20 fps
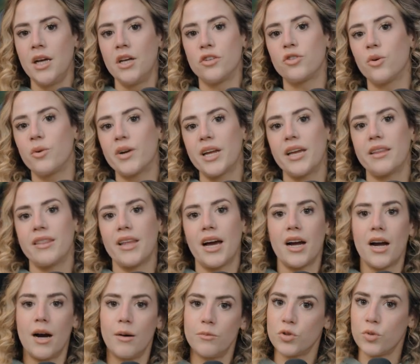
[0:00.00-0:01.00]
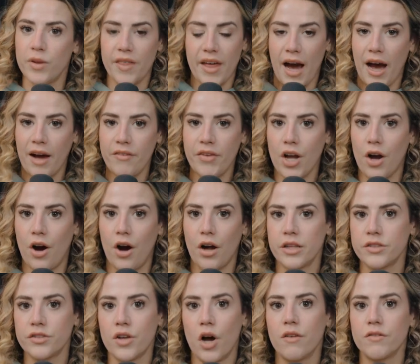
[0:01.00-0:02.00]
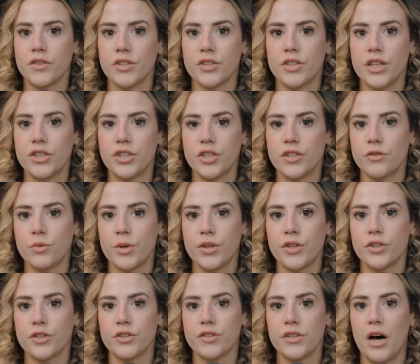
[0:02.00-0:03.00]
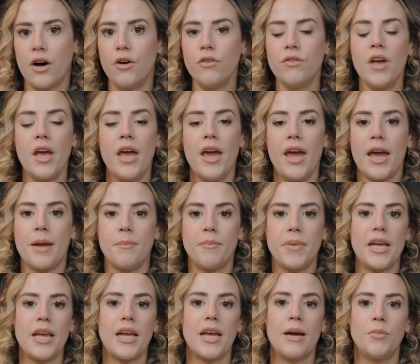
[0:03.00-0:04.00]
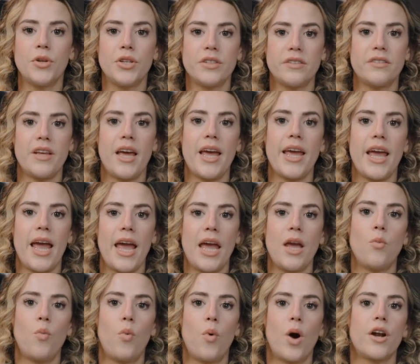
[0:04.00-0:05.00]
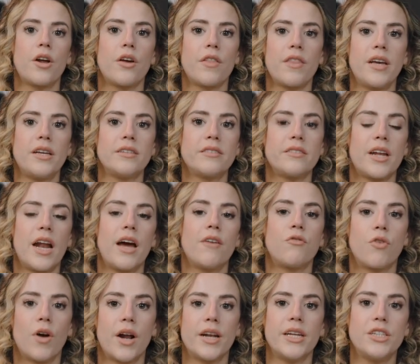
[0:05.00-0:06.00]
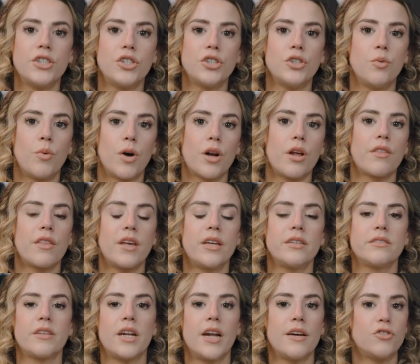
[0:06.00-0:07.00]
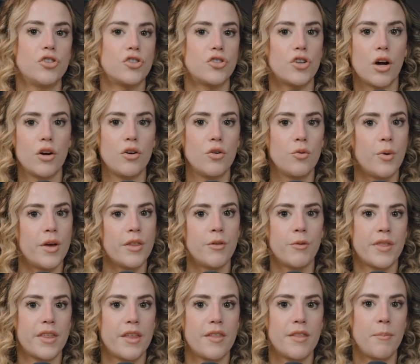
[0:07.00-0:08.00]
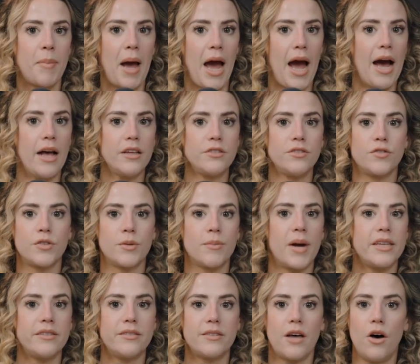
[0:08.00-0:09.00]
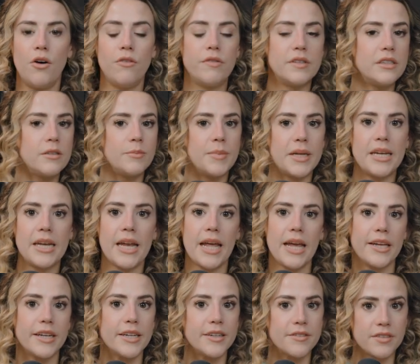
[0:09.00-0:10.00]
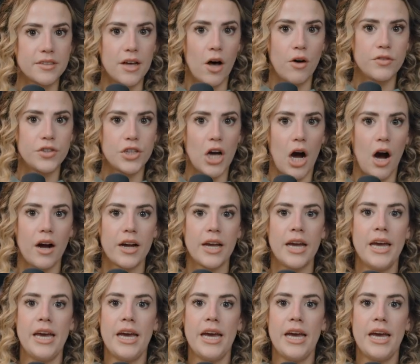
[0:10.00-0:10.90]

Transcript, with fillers: So again, that comes with having honest conversations with yourself and being able to say, hey, what are things that I've run into? What are things that I've struggled with within the past? For myself, it's been negative self-talk.